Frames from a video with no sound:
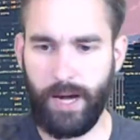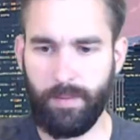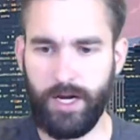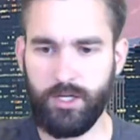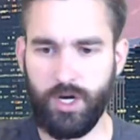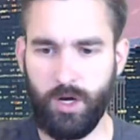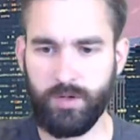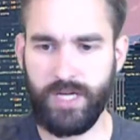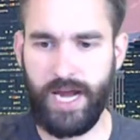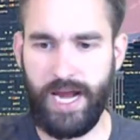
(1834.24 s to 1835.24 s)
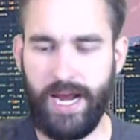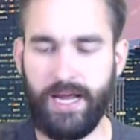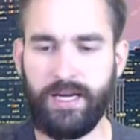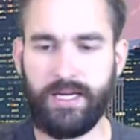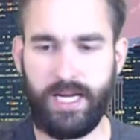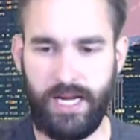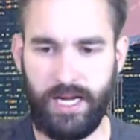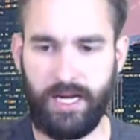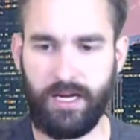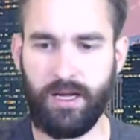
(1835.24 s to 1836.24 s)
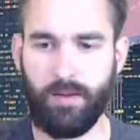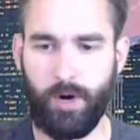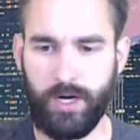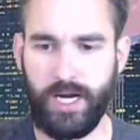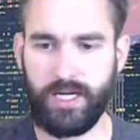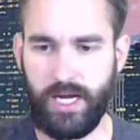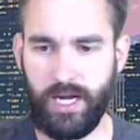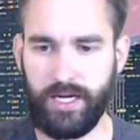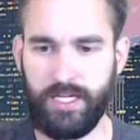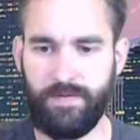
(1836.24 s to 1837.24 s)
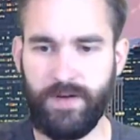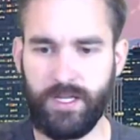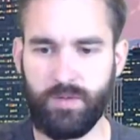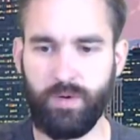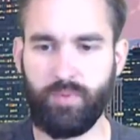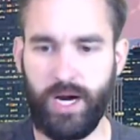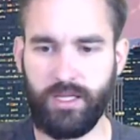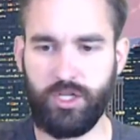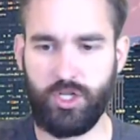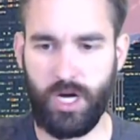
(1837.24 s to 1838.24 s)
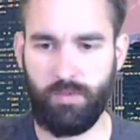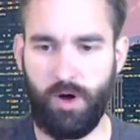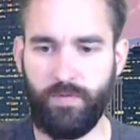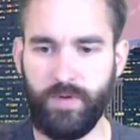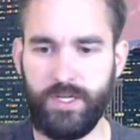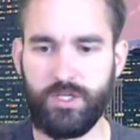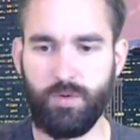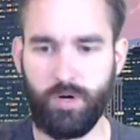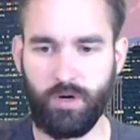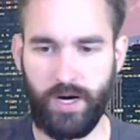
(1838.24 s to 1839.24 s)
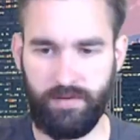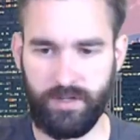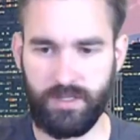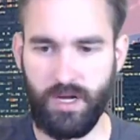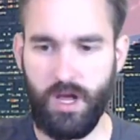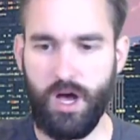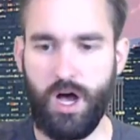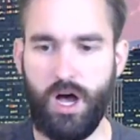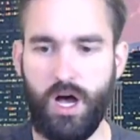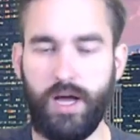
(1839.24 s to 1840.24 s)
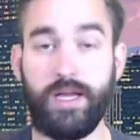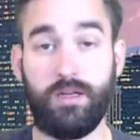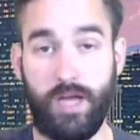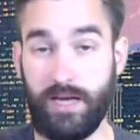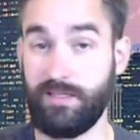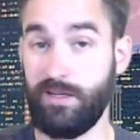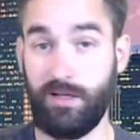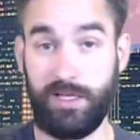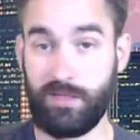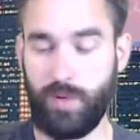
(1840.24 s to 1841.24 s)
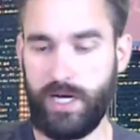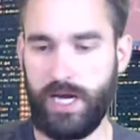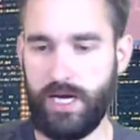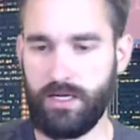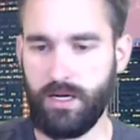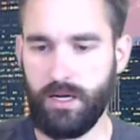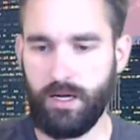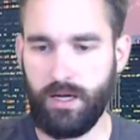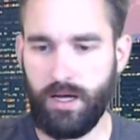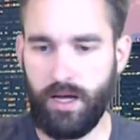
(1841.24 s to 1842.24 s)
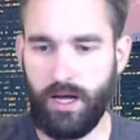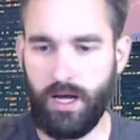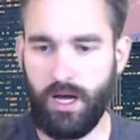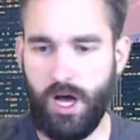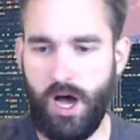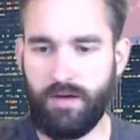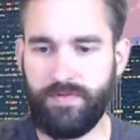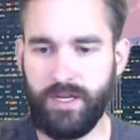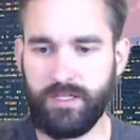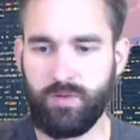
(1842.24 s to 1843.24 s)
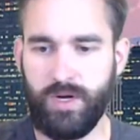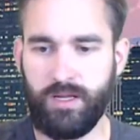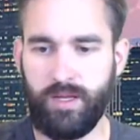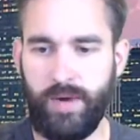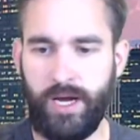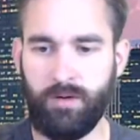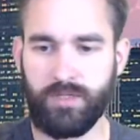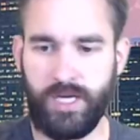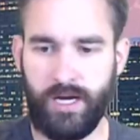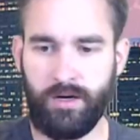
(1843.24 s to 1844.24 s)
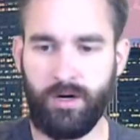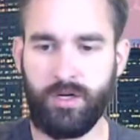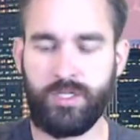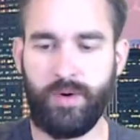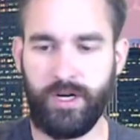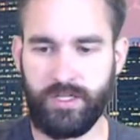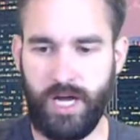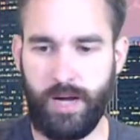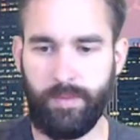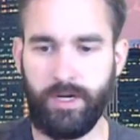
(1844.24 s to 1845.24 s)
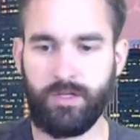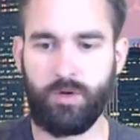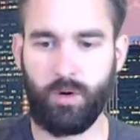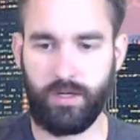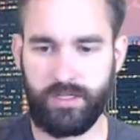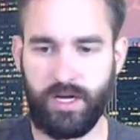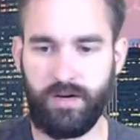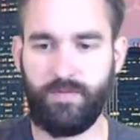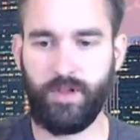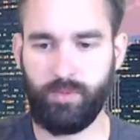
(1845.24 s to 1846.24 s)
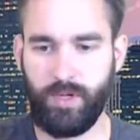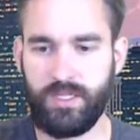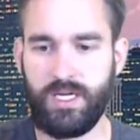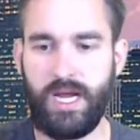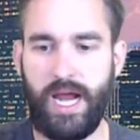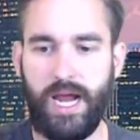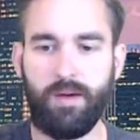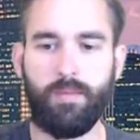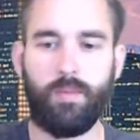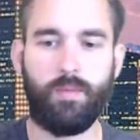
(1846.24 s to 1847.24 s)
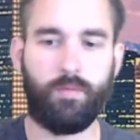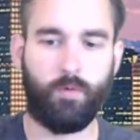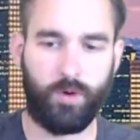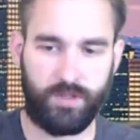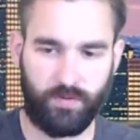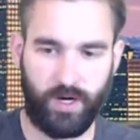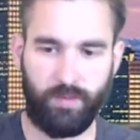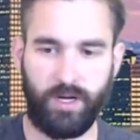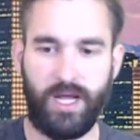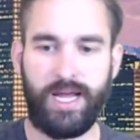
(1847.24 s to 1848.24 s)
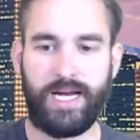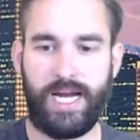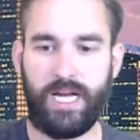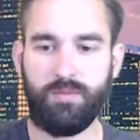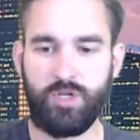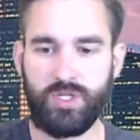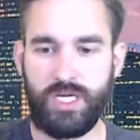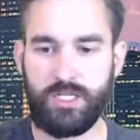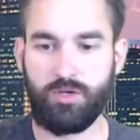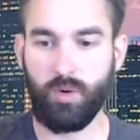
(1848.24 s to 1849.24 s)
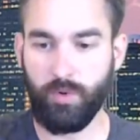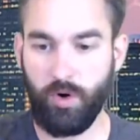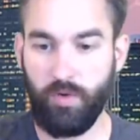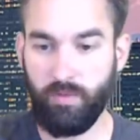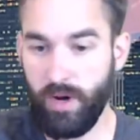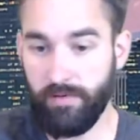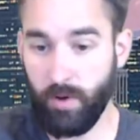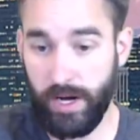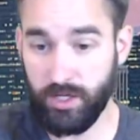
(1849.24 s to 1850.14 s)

Pac-Man Jones and King, Marquette King. Defense with Bradley Chubb. Hopefully Sua Cravens. Not until at least week 8. Offense with Emmanuel Sanders, Demaryius Thomas, Cortland Sutton, Phillip Lindsay, and Royce Freeman. Keenum just needs to improve, and we